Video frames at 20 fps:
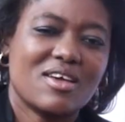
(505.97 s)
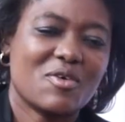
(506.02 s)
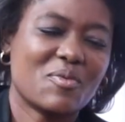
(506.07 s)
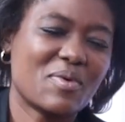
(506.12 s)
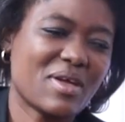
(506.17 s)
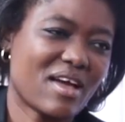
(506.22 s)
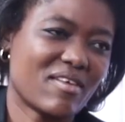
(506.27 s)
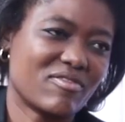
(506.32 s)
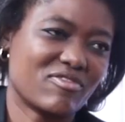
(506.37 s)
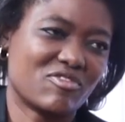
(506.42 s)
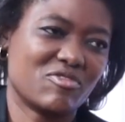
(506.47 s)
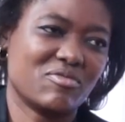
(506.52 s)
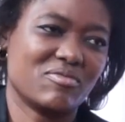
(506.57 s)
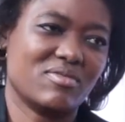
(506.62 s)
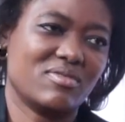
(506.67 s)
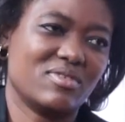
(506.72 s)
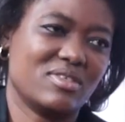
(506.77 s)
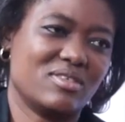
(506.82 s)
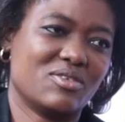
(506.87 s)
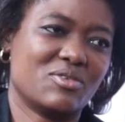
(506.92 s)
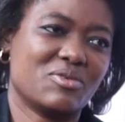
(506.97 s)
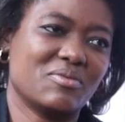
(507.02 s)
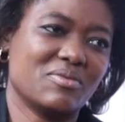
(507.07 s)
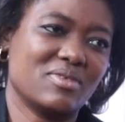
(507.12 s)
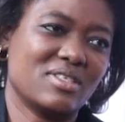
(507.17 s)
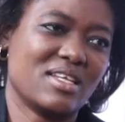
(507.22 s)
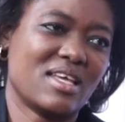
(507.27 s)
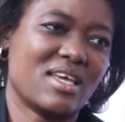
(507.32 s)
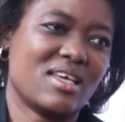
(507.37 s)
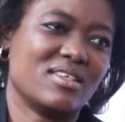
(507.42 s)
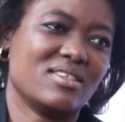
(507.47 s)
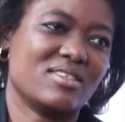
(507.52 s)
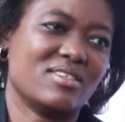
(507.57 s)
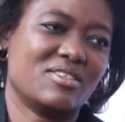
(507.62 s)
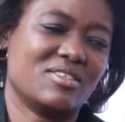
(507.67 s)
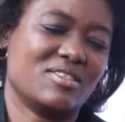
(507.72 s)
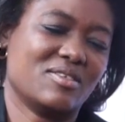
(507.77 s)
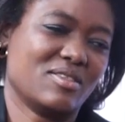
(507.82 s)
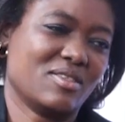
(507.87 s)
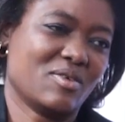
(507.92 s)
We have two
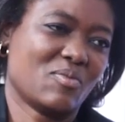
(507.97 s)
days.